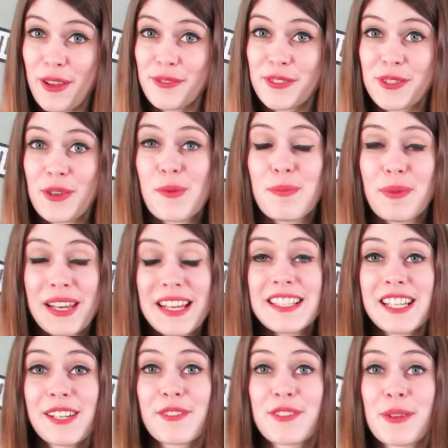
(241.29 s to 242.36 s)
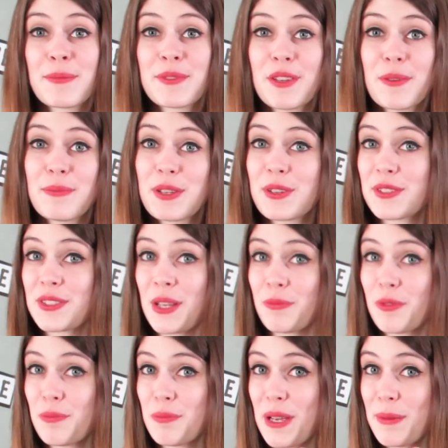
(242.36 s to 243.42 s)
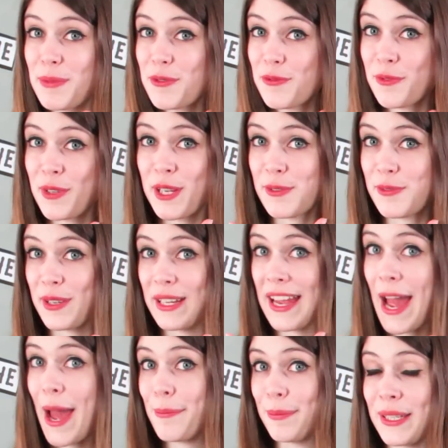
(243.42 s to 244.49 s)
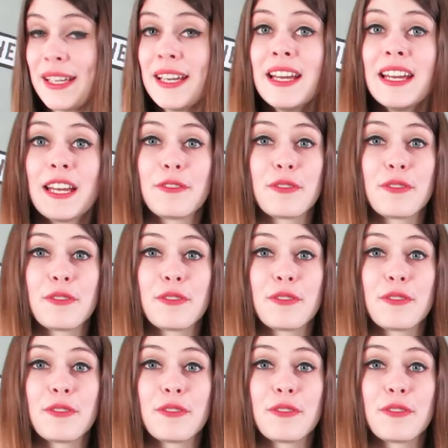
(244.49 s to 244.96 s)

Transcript: If so, please leave a thumbs up because that would make me really, really happy.